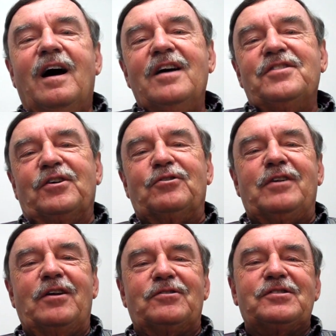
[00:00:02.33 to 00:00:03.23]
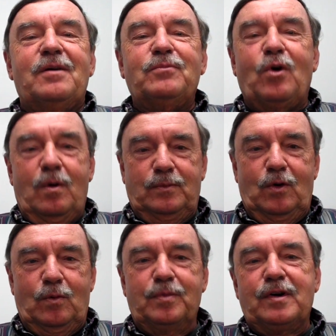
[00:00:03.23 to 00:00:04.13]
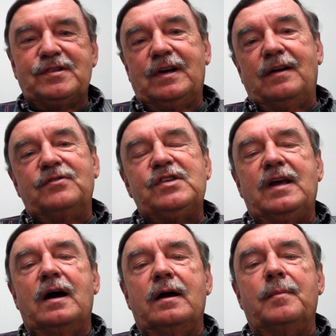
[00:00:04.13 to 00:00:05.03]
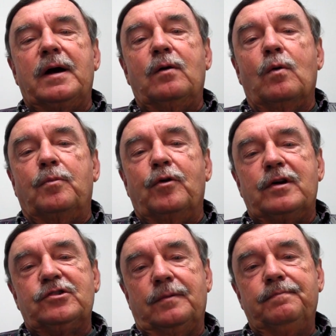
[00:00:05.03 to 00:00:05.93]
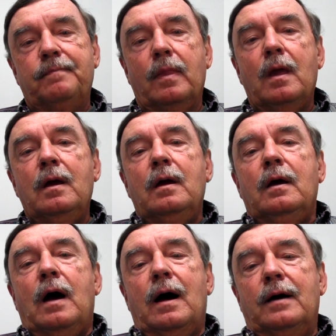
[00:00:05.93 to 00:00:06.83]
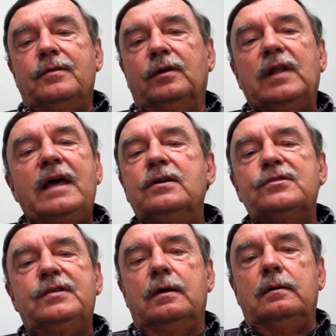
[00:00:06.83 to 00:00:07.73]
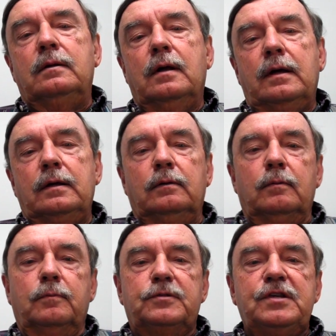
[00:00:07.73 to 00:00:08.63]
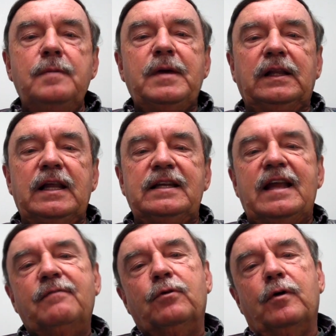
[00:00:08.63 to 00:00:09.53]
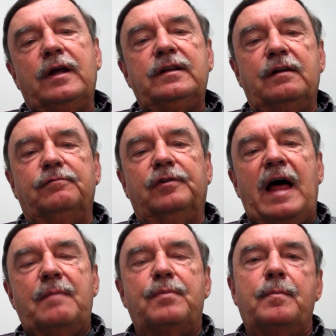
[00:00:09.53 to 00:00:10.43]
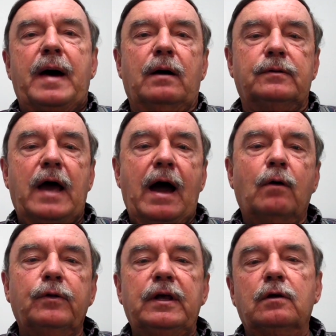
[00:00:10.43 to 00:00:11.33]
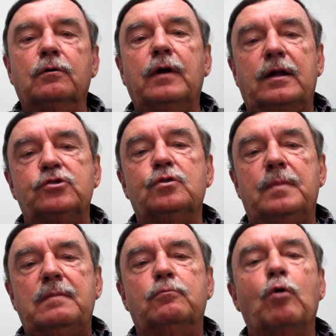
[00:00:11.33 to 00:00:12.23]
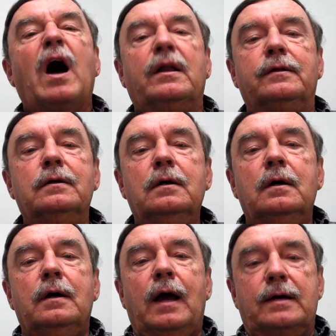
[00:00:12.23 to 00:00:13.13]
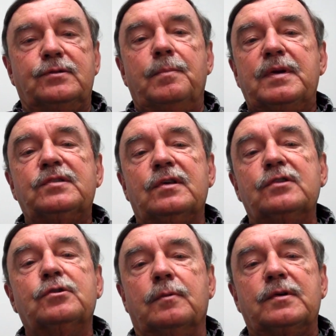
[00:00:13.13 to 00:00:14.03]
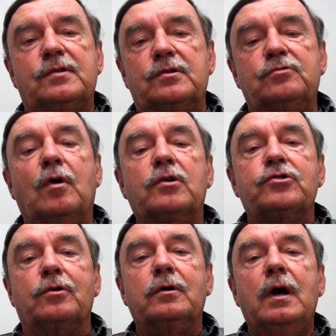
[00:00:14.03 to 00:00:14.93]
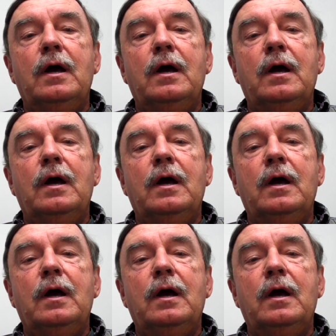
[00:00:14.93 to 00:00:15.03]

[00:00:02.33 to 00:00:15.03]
Hi Thinkernetters, I'm Tom Knoll, president of CIMI Corporation. The latest in the seemingly never-ending flap about how the internet should be run as a business or as a structure